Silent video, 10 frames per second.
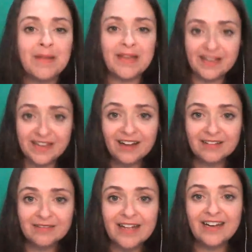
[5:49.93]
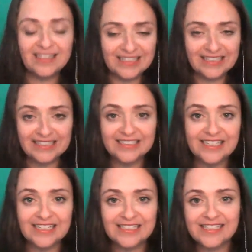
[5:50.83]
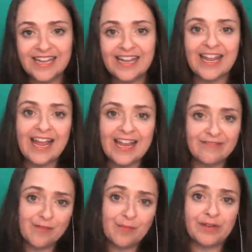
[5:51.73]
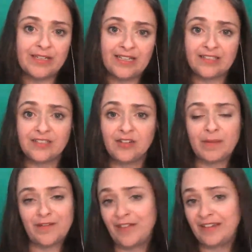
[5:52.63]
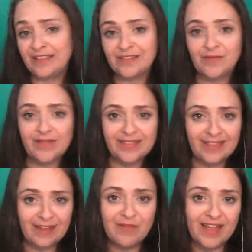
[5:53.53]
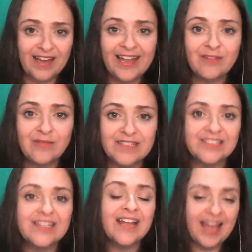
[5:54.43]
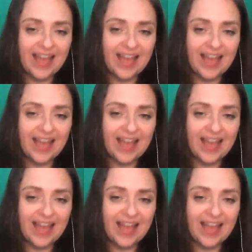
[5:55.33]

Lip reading: being young and idealistic and saying, hey, everybody, let's not be offensive with our language.